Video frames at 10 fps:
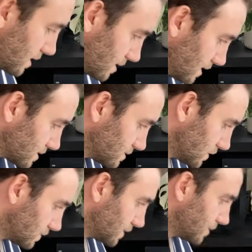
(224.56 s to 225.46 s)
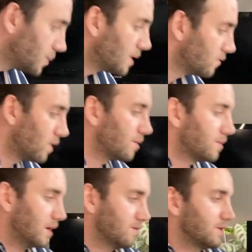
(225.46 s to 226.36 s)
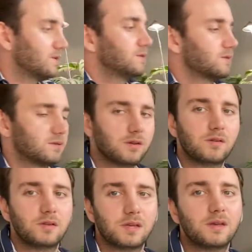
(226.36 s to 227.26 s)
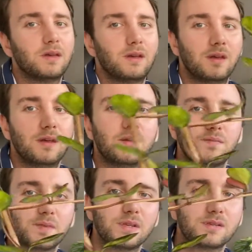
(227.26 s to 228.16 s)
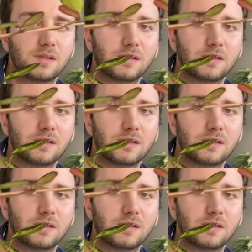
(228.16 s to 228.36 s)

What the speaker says: Let's show them one by one slowly. This is